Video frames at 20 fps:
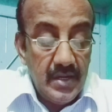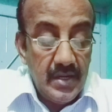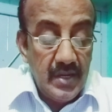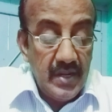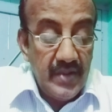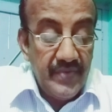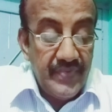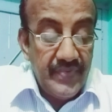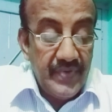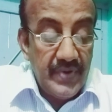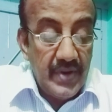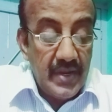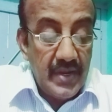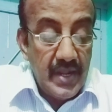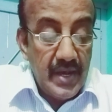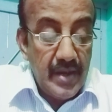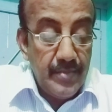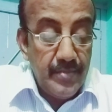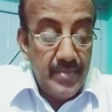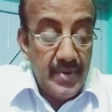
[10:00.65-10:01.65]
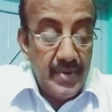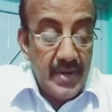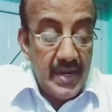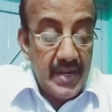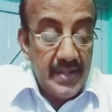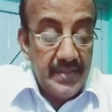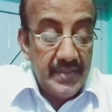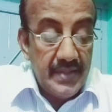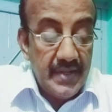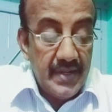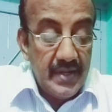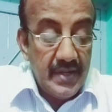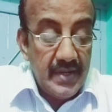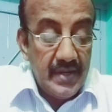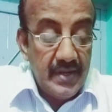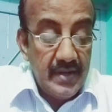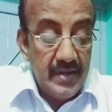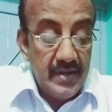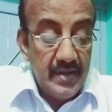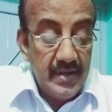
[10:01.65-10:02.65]
different term and the
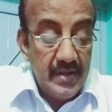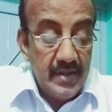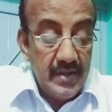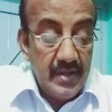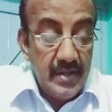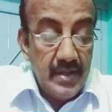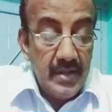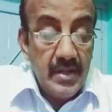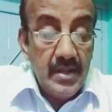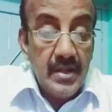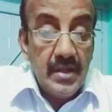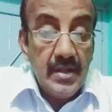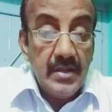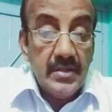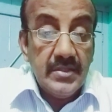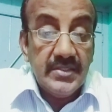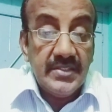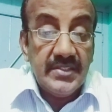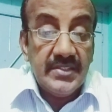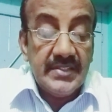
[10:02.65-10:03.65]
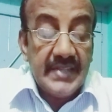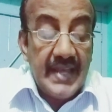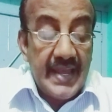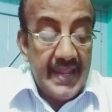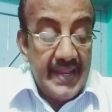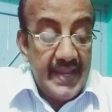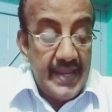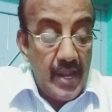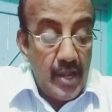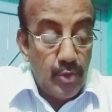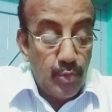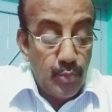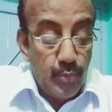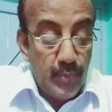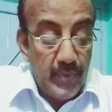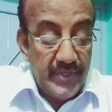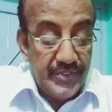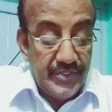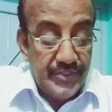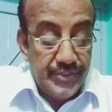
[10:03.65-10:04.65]
sign
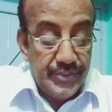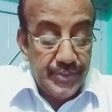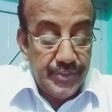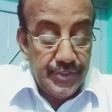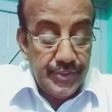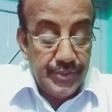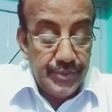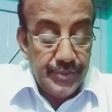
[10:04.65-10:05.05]
language.